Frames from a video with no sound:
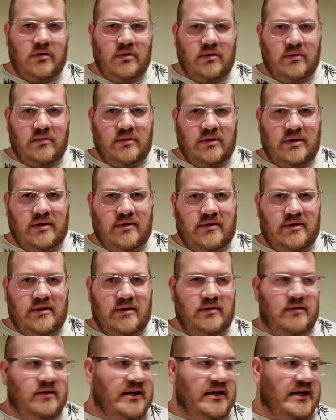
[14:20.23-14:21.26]
The
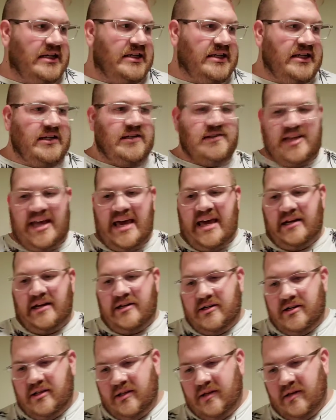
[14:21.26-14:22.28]
nicotine is
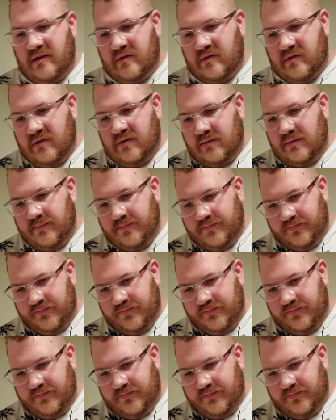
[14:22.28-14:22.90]
added to these.